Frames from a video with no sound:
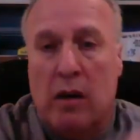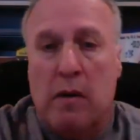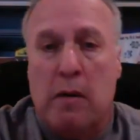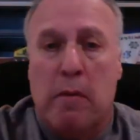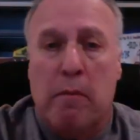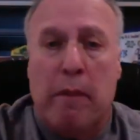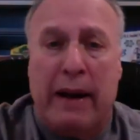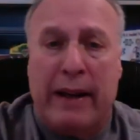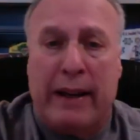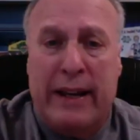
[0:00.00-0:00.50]

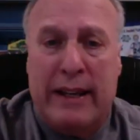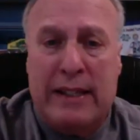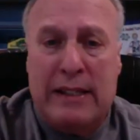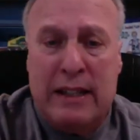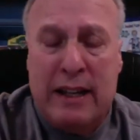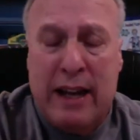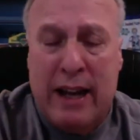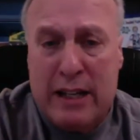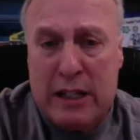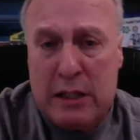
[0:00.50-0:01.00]
My kids
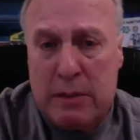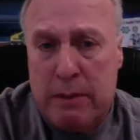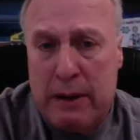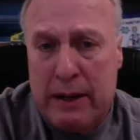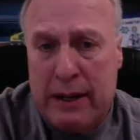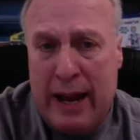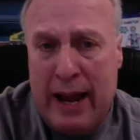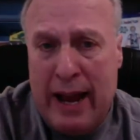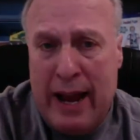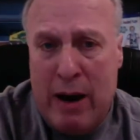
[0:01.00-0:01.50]
and I
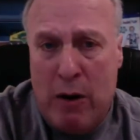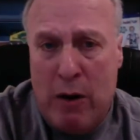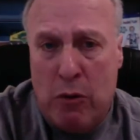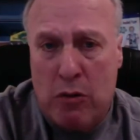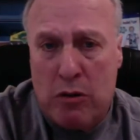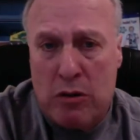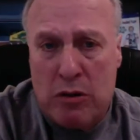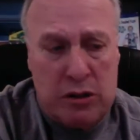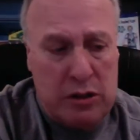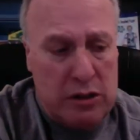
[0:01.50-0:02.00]
spent
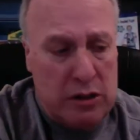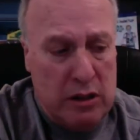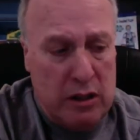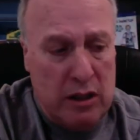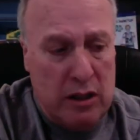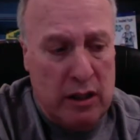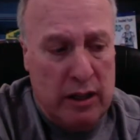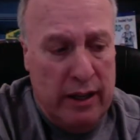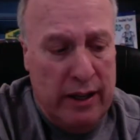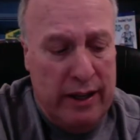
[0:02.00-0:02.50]
hours
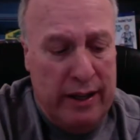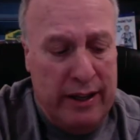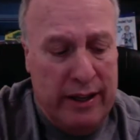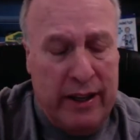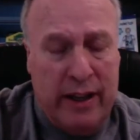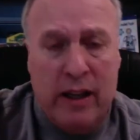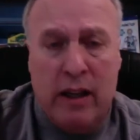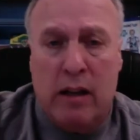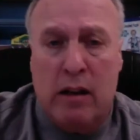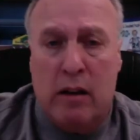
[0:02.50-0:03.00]

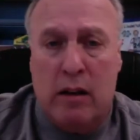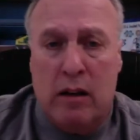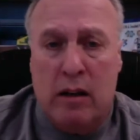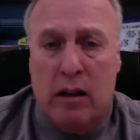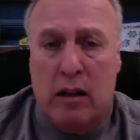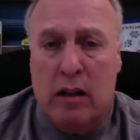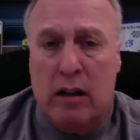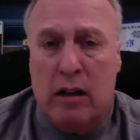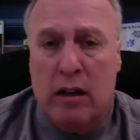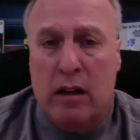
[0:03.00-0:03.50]
hitting
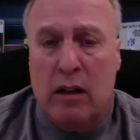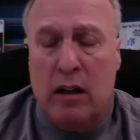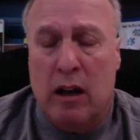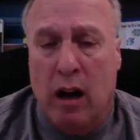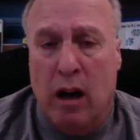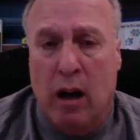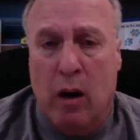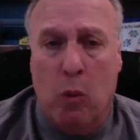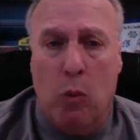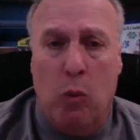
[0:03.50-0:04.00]

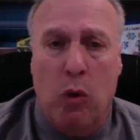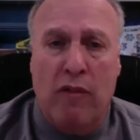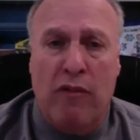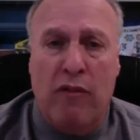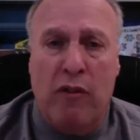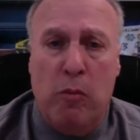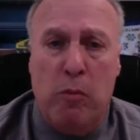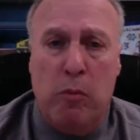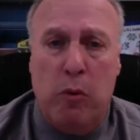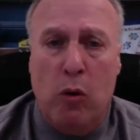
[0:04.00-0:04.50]

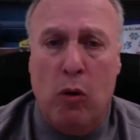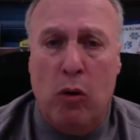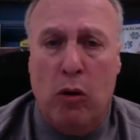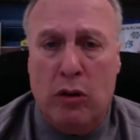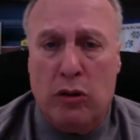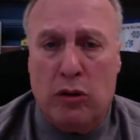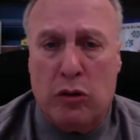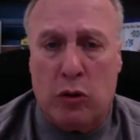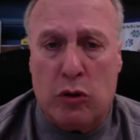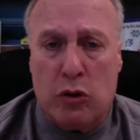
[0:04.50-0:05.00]
wiffle
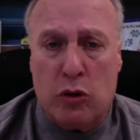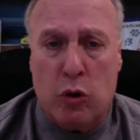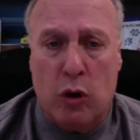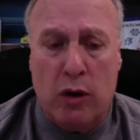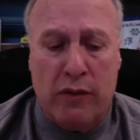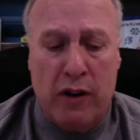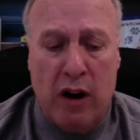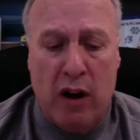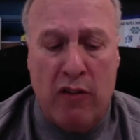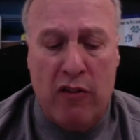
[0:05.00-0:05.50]
balls or
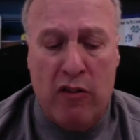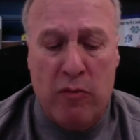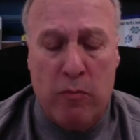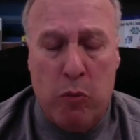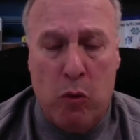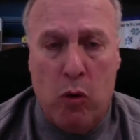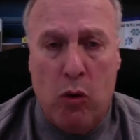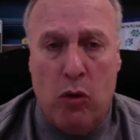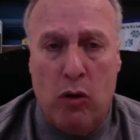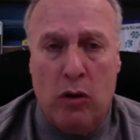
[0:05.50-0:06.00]
soft covered
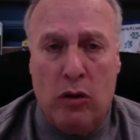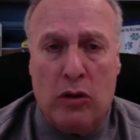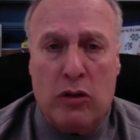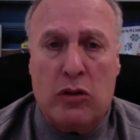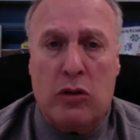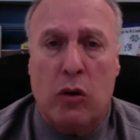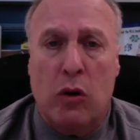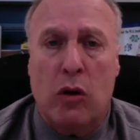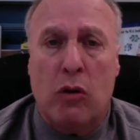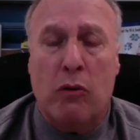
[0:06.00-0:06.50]
balls
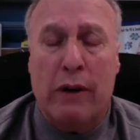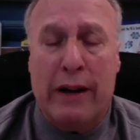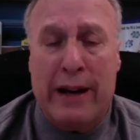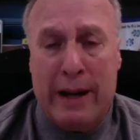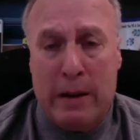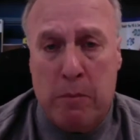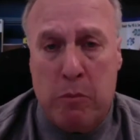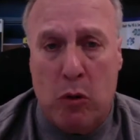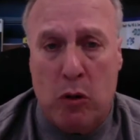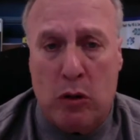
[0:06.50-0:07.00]
or
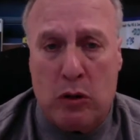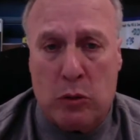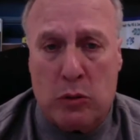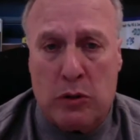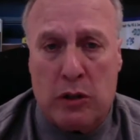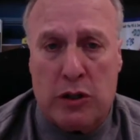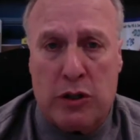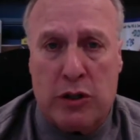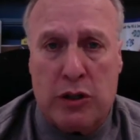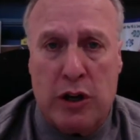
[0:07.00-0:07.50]
rag balls, which
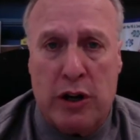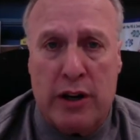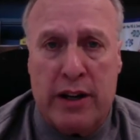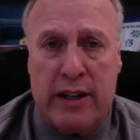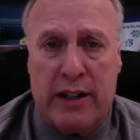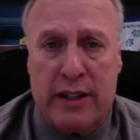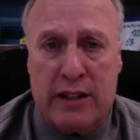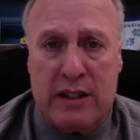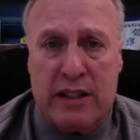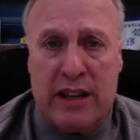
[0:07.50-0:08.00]
I'll show you in
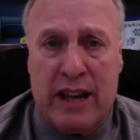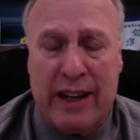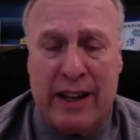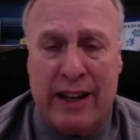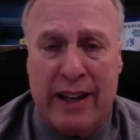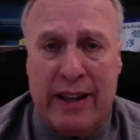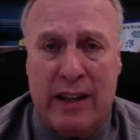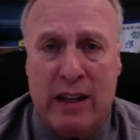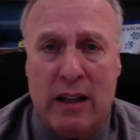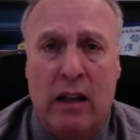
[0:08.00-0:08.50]
a
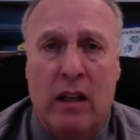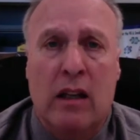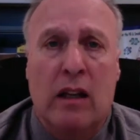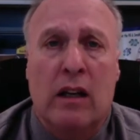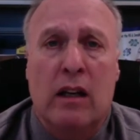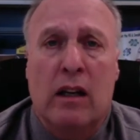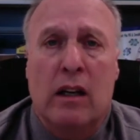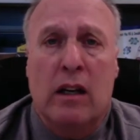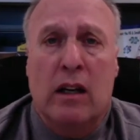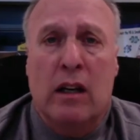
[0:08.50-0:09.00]
second,
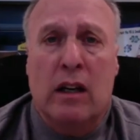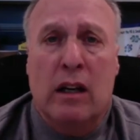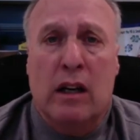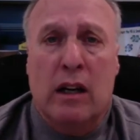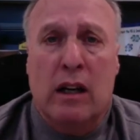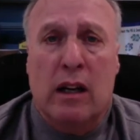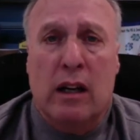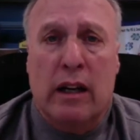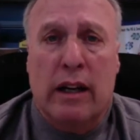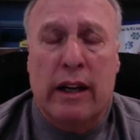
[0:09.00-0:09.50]

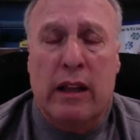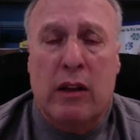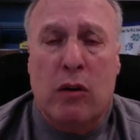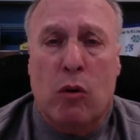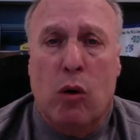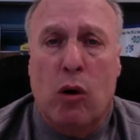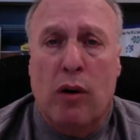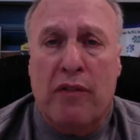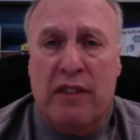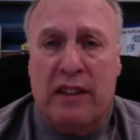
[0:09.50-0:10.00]
either
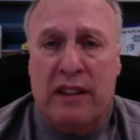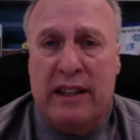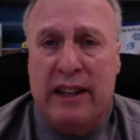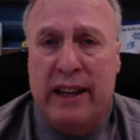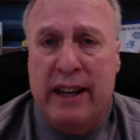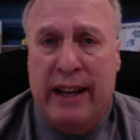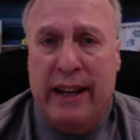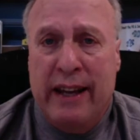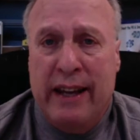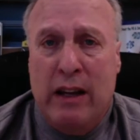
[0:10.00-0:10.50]
off a
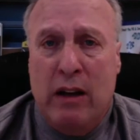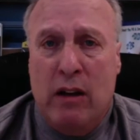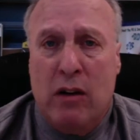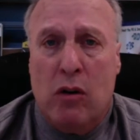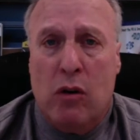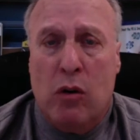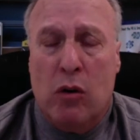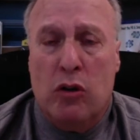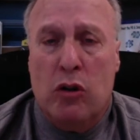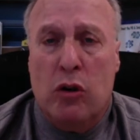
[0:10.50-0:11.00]
tee
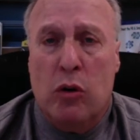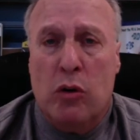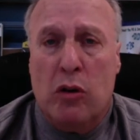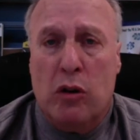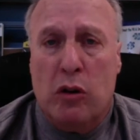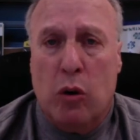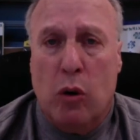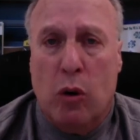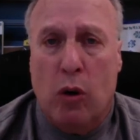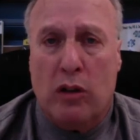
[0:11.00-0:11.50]
or doing a
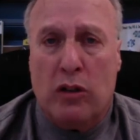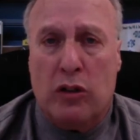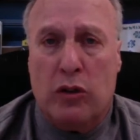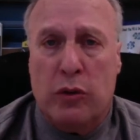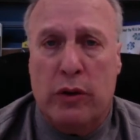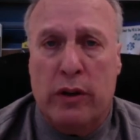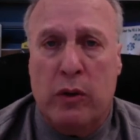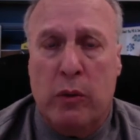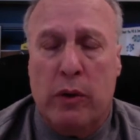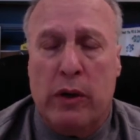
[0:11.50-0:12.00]
toss
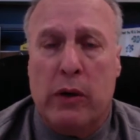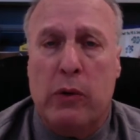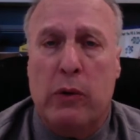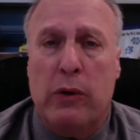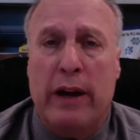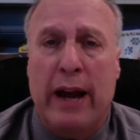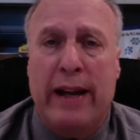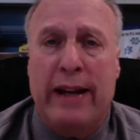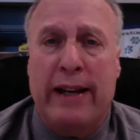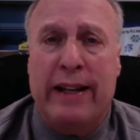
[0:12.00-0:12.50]
drill. We
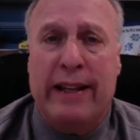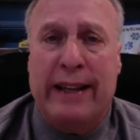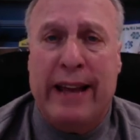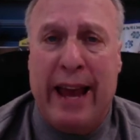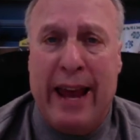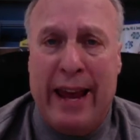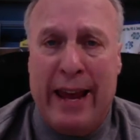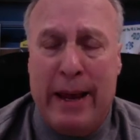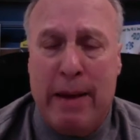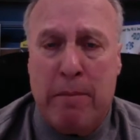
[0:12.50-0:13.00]
created
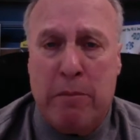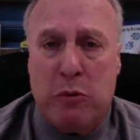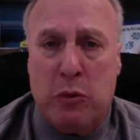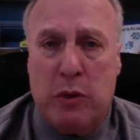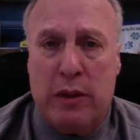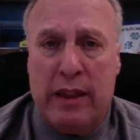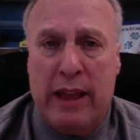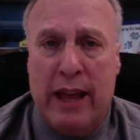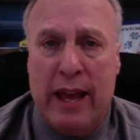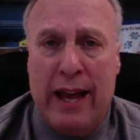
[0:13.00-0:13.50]
games
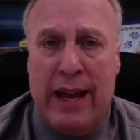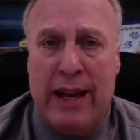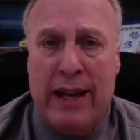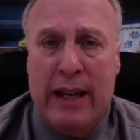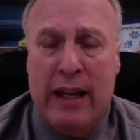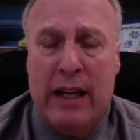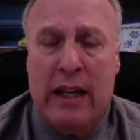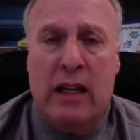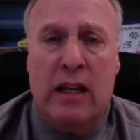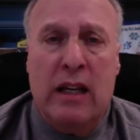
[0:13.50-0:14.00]
with that.
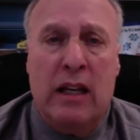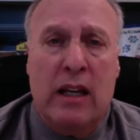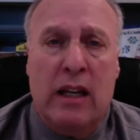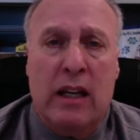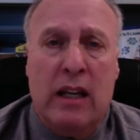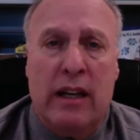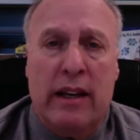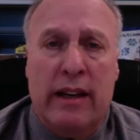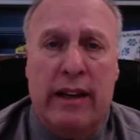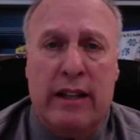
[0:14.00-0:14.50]

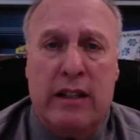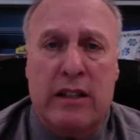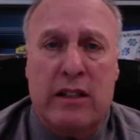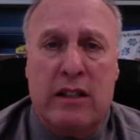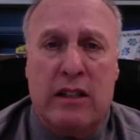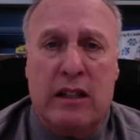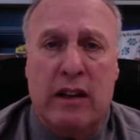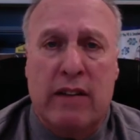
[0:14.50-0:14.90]
It's